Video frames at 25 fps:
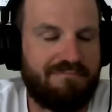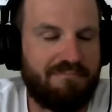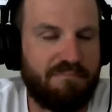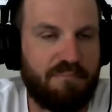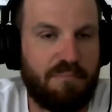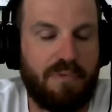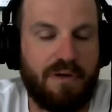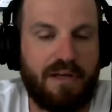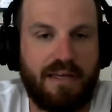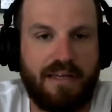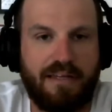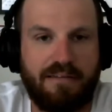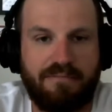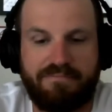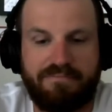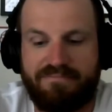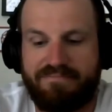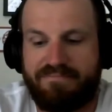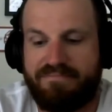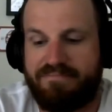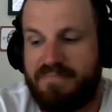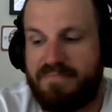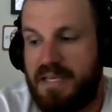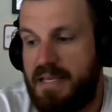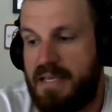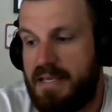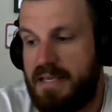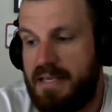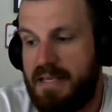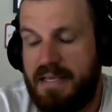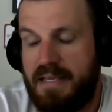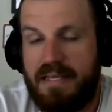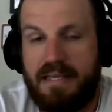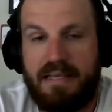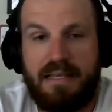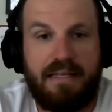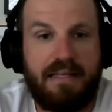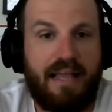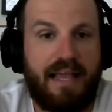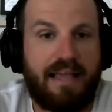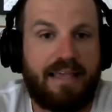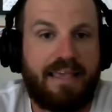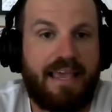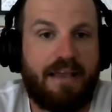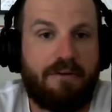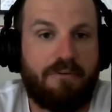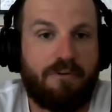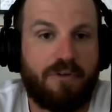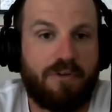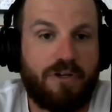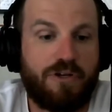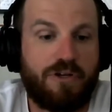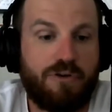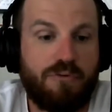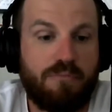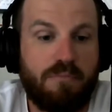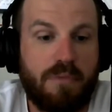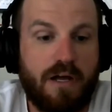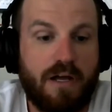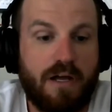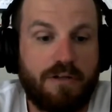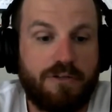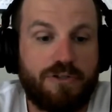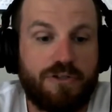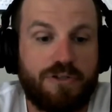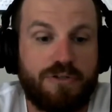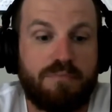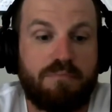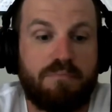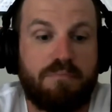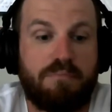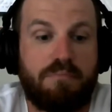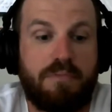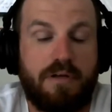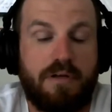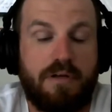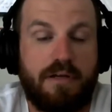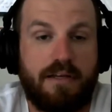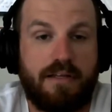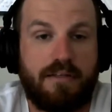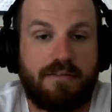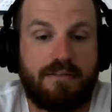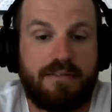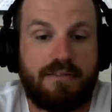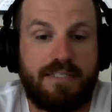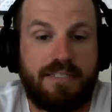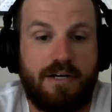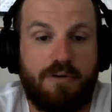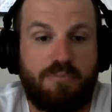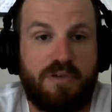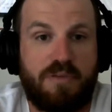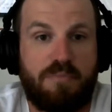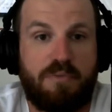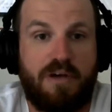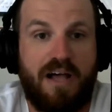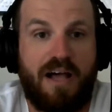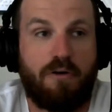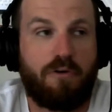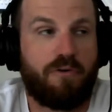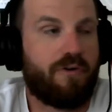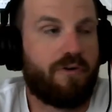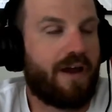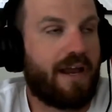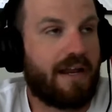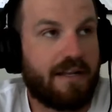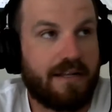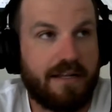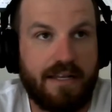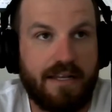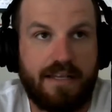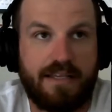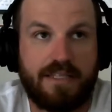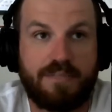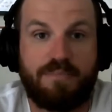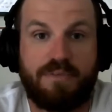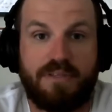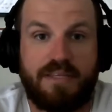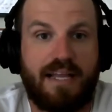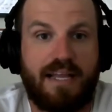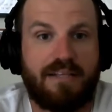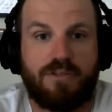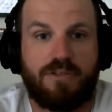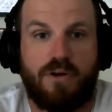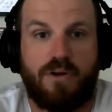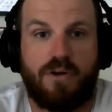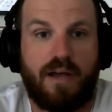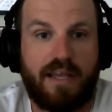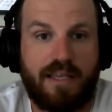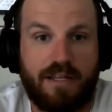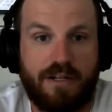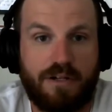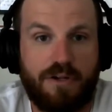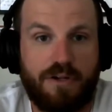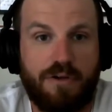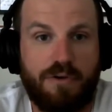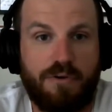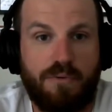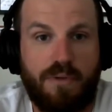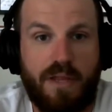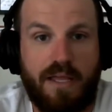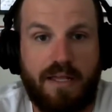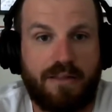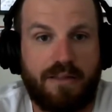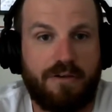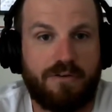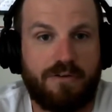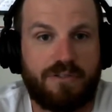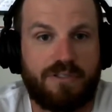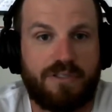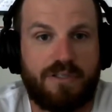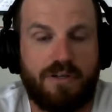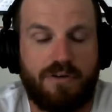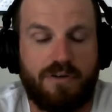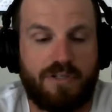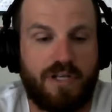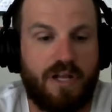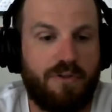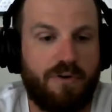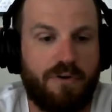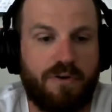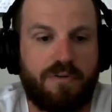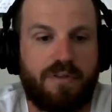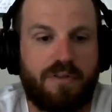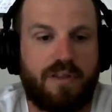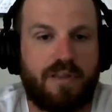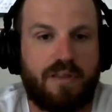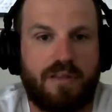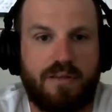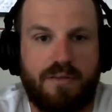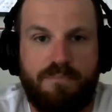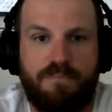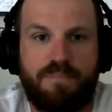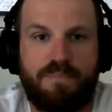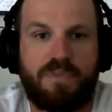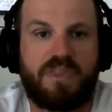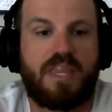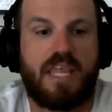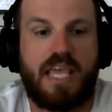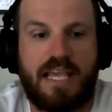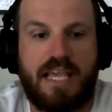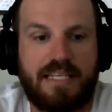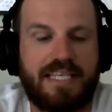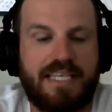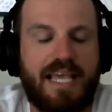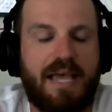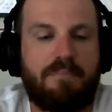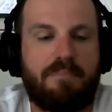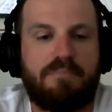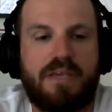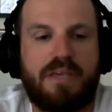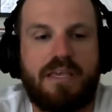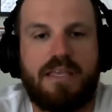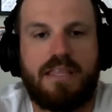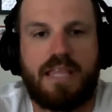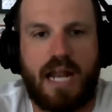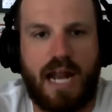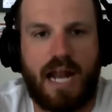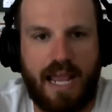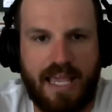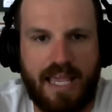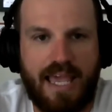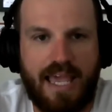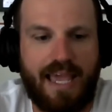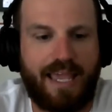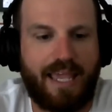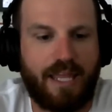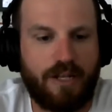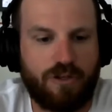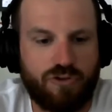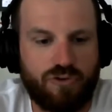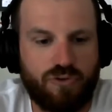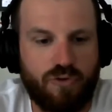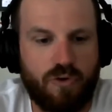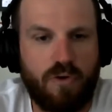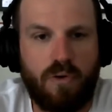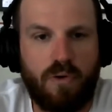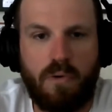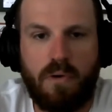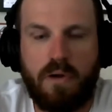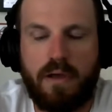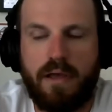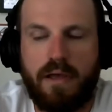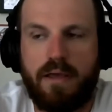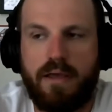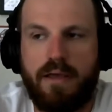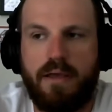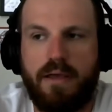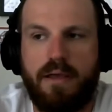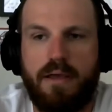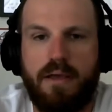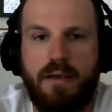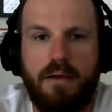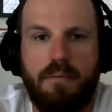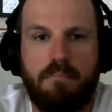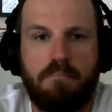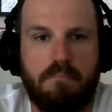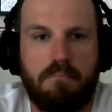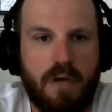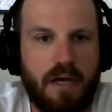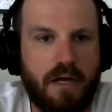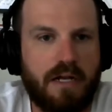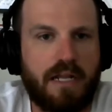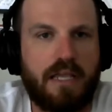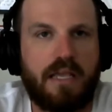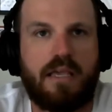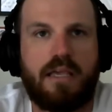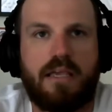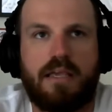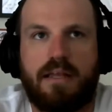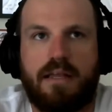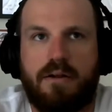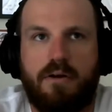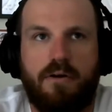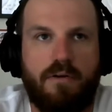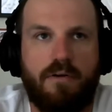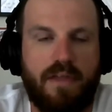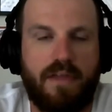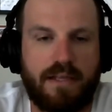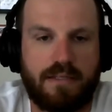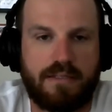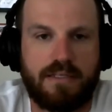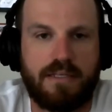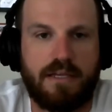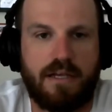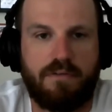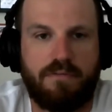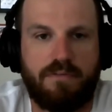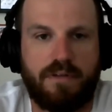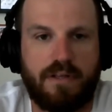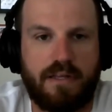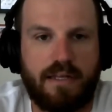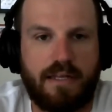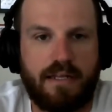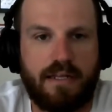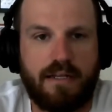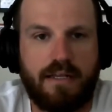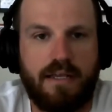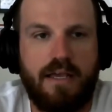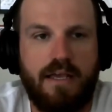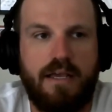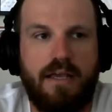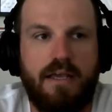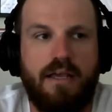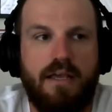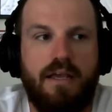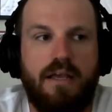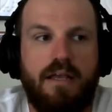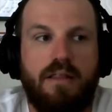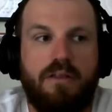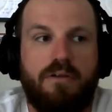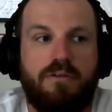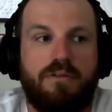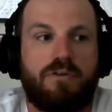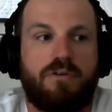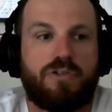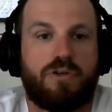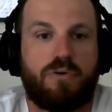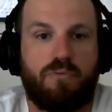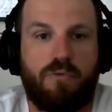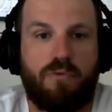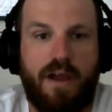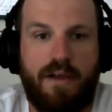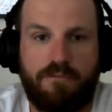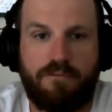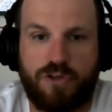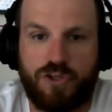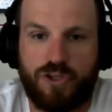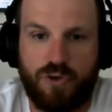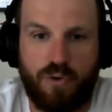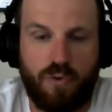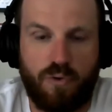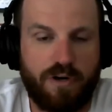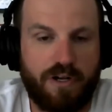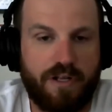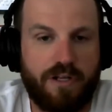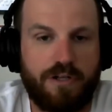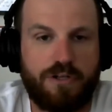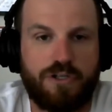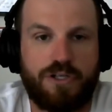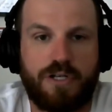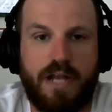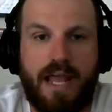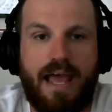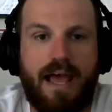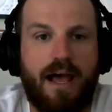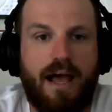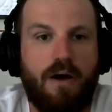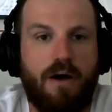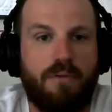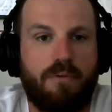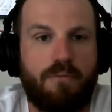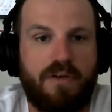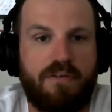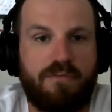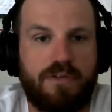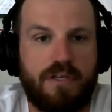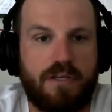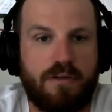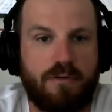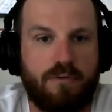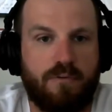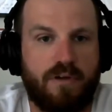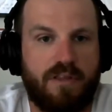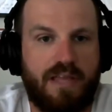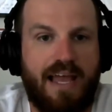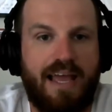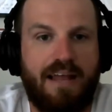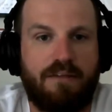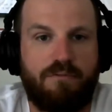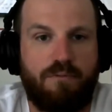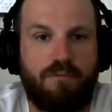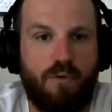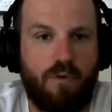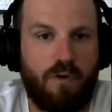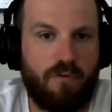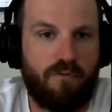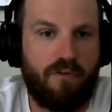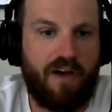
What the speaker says: but I can't really do much but tell people how great it is. But that's all I can do. Like there's other things at B that I can't control, money and all that stuff. And then there's a ref shortage now that we've dealt with. I had 4 or